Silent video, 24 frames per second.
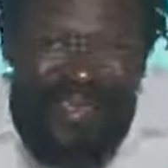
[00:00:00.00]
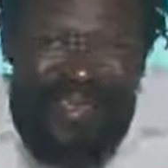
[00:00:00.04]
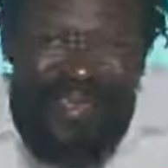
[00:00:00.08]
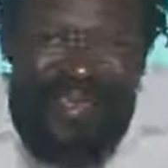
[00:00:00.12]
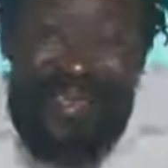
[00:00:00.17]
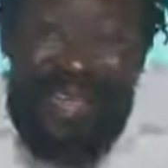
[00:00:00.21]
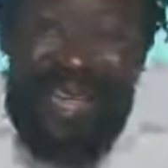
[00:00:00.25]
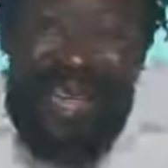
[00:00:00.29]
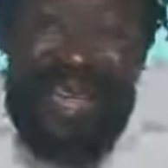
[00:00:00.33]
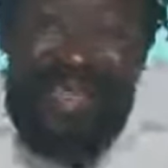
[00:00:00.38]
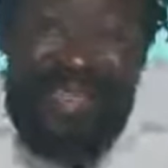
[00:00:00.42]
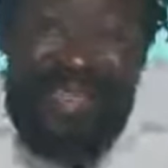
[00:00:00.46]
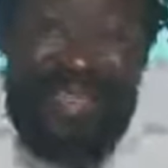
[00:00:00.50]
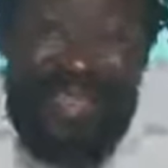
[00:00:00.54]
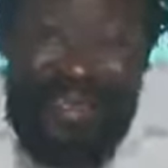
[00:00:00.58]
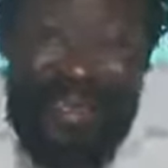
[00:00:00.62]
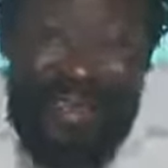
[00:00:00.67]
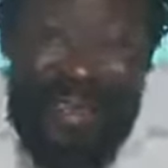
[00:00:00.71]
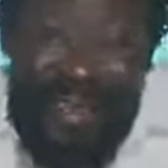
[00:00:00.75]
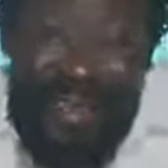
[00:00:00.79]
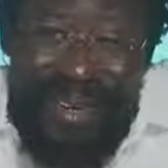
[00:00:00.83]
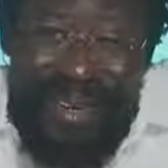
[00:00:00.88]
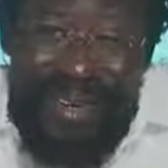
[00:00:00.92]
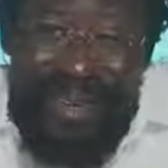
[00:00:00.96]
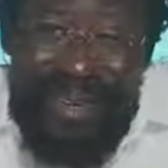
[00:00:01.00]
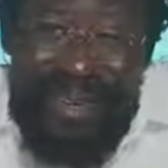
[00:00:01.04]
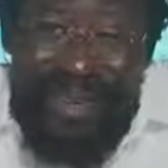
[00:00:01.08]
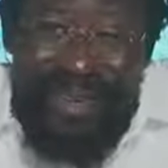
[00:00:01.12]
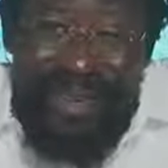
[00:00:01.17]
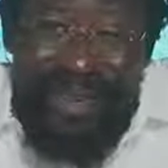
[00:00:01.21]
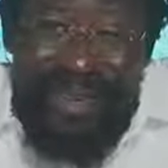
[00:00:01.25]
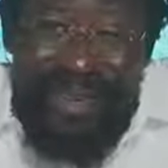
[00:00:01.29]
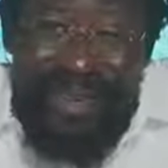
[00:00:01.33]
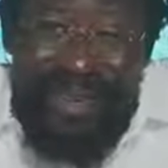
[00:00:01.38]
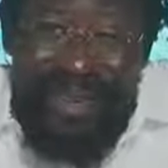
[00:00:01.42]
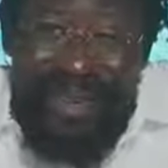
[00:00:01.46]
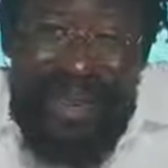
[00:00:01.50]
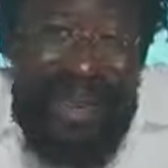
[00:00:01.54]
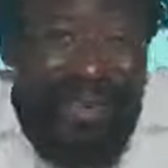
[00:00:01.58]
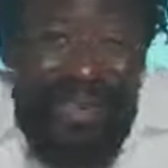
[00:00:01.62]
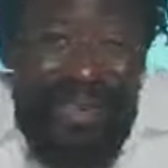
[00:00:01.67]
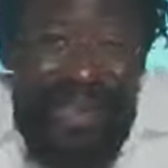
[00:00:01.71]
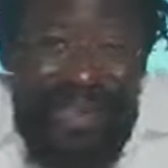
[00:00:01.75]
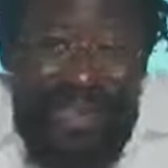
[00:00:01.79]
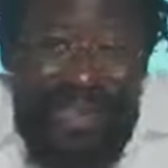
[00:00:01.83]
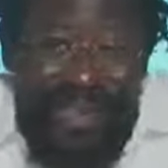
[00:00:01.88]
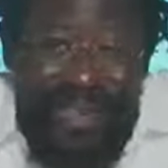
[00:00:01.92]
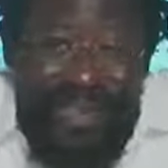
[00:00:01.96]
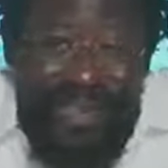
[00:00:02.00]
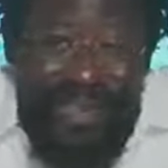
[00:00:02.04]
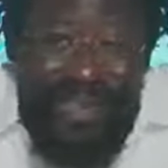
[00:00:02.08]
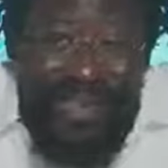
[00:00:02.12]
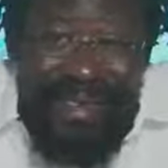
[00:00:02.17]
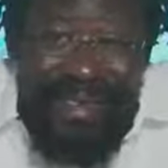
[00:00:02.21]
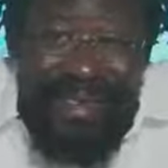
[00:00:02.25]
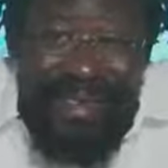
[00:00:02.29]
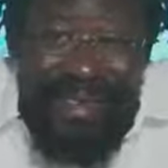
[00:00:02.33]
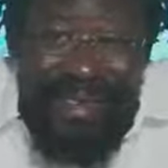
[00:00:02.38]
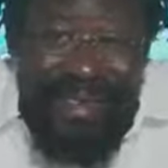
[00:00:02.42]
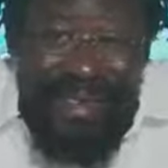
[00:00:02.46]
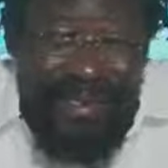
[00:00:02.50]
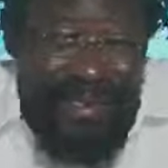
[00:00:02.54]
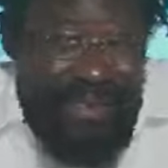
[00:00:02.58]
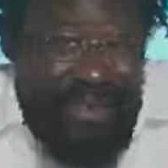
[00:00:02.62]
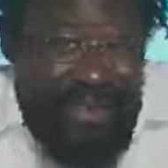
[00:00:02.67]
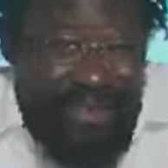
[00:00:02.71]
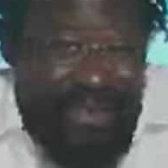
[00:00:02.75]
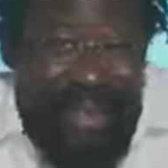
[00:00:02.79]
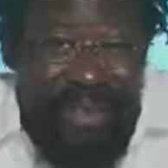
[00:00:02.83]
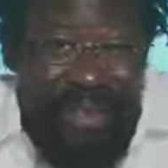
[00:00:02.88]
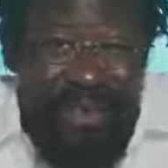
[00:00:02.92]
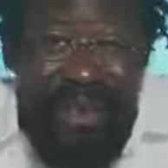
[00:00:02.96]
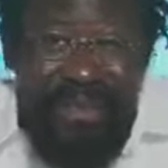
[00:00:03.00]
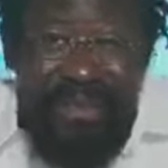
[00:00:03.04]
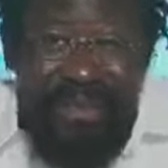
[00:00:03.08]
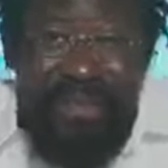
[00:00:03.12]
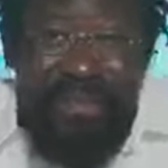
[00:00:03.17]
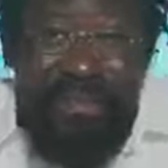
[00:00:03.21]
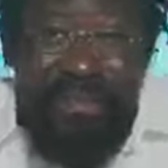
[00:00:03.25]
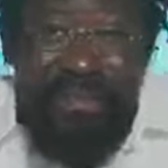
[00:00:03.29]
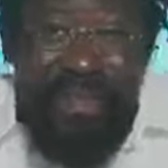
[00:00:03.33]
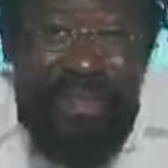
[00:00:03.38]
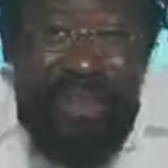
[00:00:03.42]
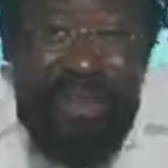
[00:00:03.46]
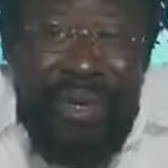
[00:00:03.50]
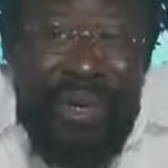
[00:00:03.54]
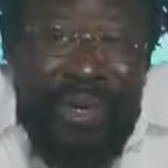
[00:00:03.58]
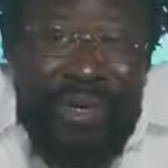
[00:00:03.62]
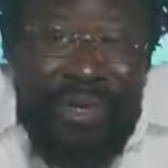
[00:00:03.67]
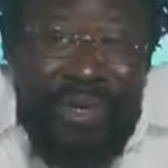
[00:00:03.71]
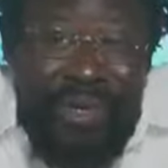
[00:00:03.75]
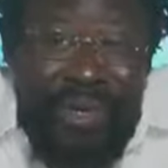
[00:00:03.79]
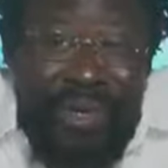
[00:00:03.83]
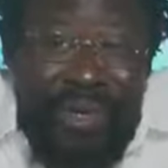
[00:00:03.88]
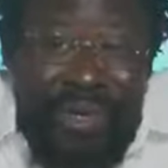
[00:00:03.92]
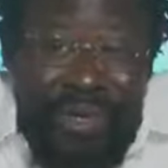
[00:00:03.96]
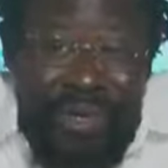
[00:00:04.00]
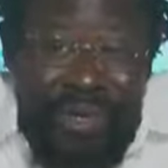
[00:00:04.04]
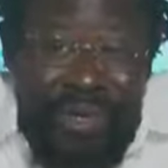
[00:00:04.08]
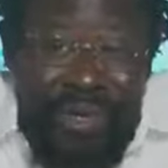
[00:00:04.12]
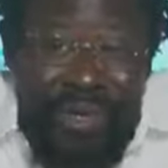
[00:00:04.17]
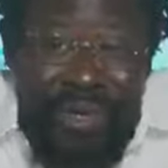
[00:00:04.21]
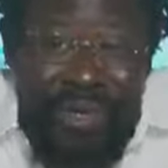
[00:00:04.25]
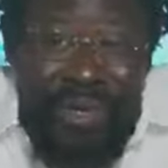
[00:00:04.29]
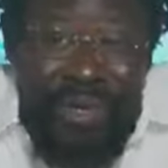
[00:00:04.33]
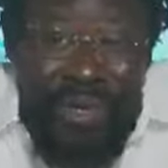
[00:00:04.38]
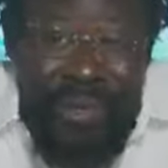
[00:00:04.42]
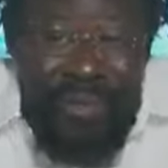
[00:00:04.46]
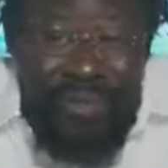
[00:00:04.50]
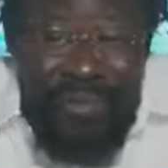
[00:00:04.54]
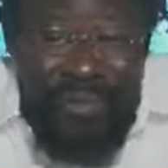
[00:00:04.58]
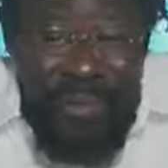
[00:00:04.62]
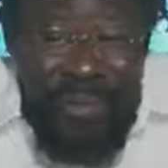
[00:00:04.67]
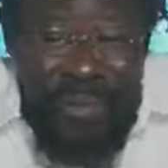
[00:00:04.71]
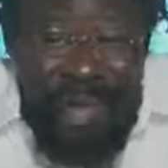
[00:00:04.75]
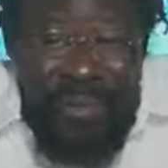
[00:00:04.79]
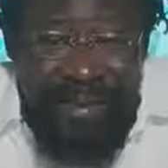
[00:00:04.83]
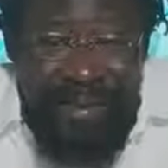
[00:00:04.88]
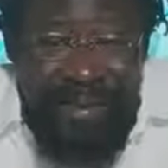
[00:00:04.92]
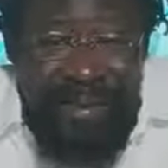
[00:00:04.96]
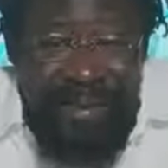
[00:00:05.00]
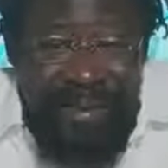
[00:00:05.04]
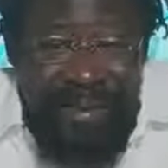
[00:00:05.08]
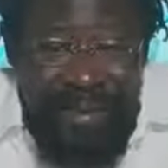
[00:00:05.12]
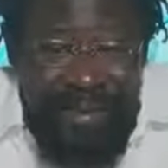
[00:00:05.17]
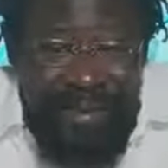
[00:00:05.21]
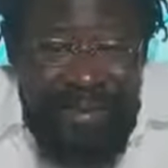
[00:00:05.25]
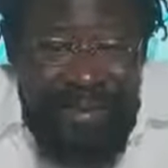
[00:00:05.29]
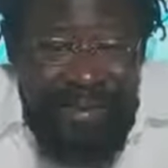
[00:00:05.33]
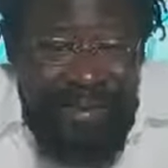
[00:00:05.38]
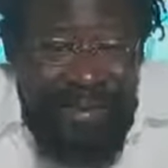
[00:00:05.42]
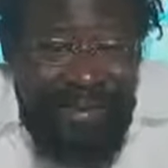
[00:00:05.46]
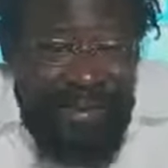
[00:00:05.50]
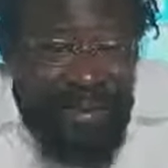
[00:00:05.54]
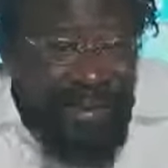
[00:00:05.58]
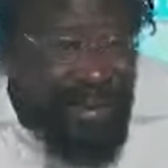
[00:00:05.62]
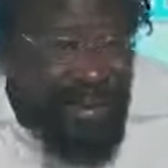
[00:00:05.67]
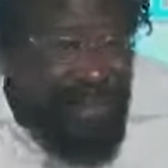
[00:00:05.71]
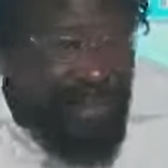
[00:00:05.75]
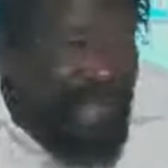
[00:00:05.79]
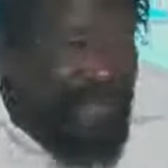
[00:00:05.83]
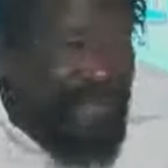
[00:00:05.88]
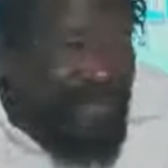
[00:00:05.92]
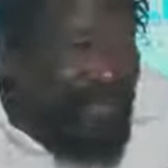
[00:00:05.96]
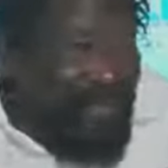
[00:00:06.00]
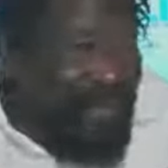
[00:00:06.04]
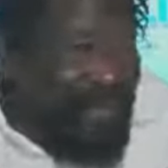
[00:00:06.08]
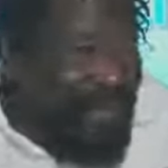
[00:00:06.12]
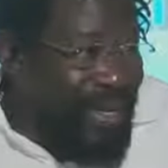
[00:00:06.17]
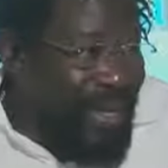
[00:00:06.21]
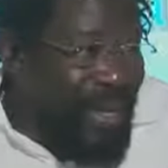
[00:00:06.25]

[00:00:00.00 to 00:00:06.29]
in Nigeria. They're not a citizen. It is a state of impunity. If you are a citizen, it will then mean